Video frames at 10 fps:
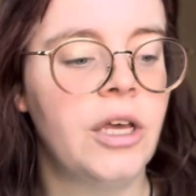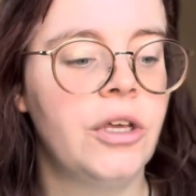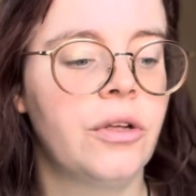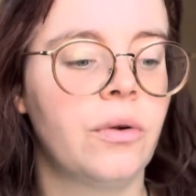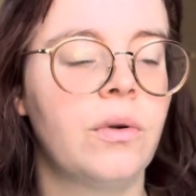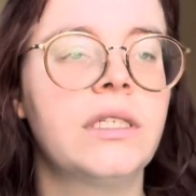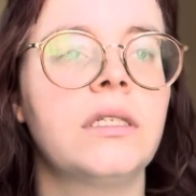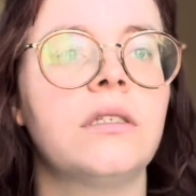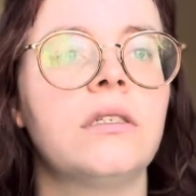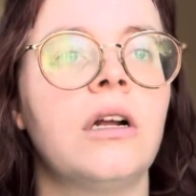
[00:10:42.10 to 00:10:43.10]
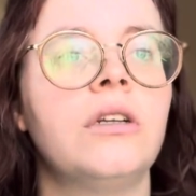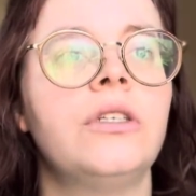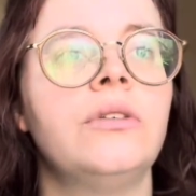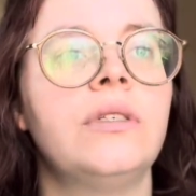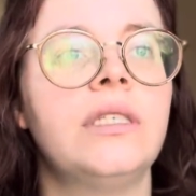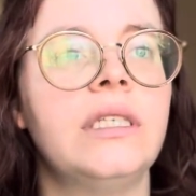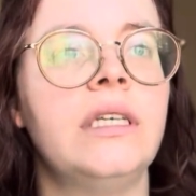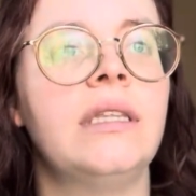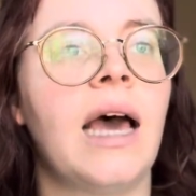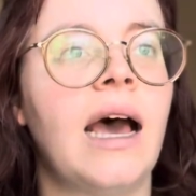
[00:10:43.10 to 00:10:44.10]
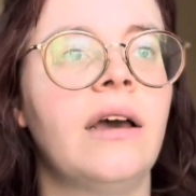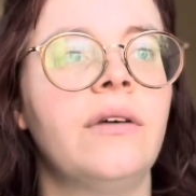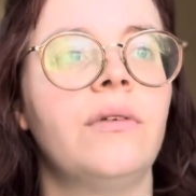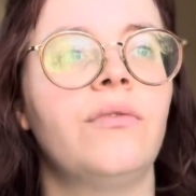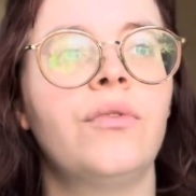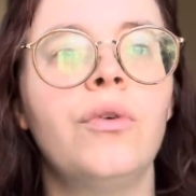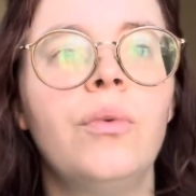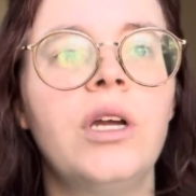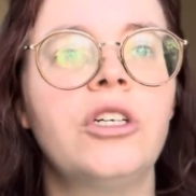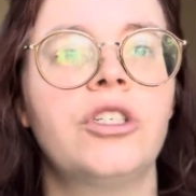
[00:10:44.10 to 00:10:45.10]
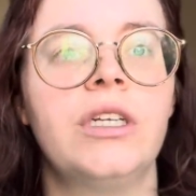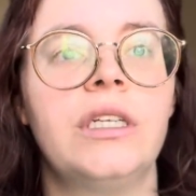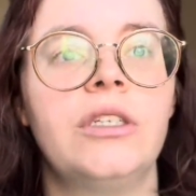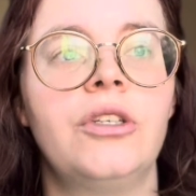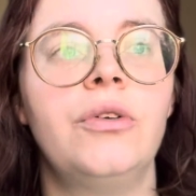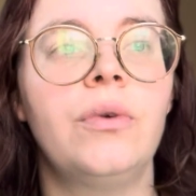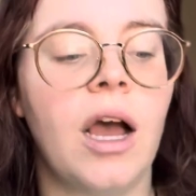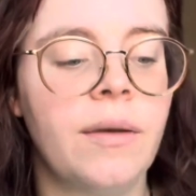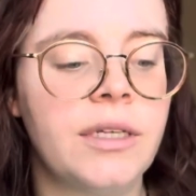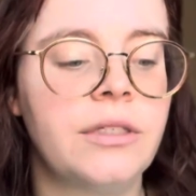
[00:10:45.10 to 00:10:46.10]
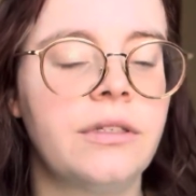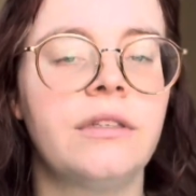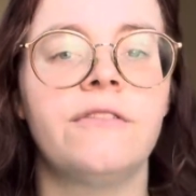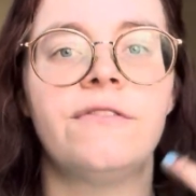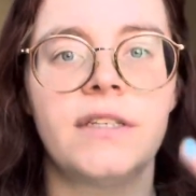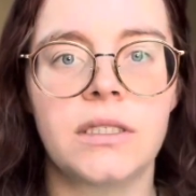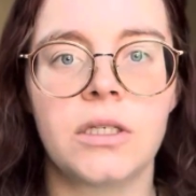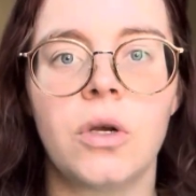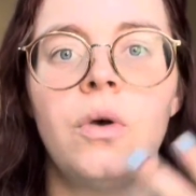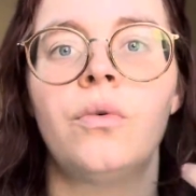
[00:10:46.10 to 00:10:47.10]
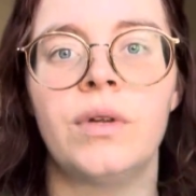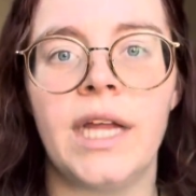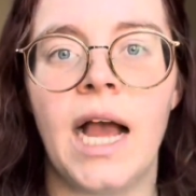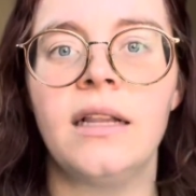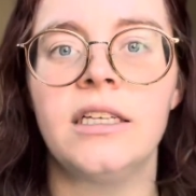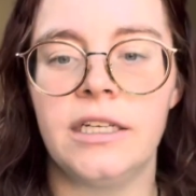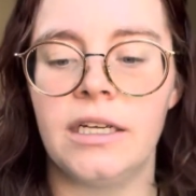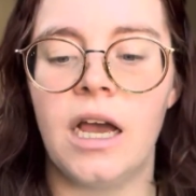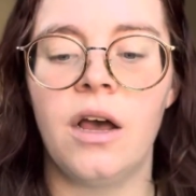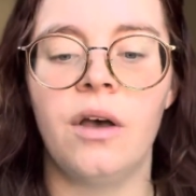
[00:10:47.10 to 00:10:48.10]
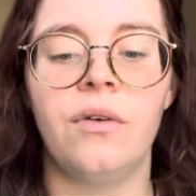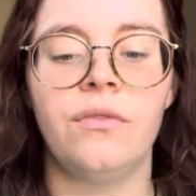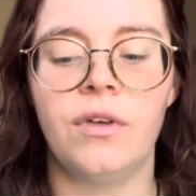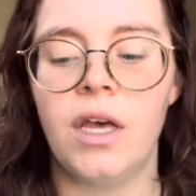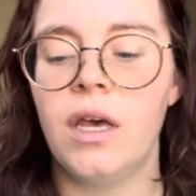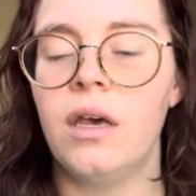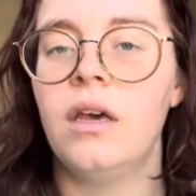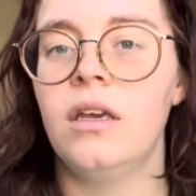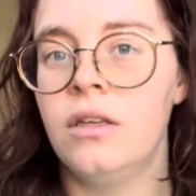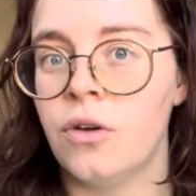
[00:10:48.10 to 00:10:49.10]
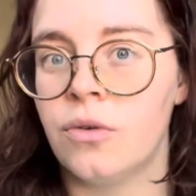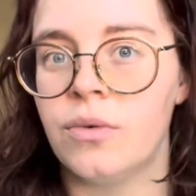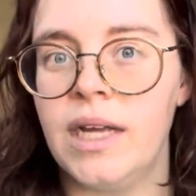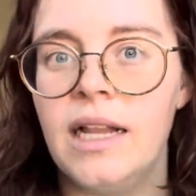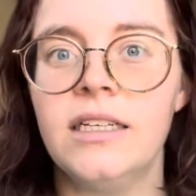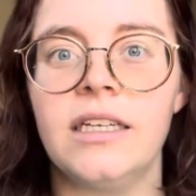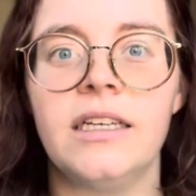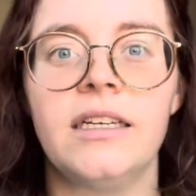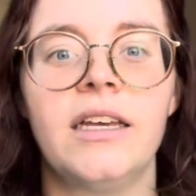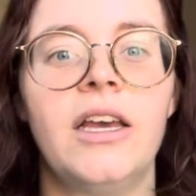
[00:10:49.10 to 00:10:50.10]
You're going to start to see that fruition to come into the physical reality of your reality.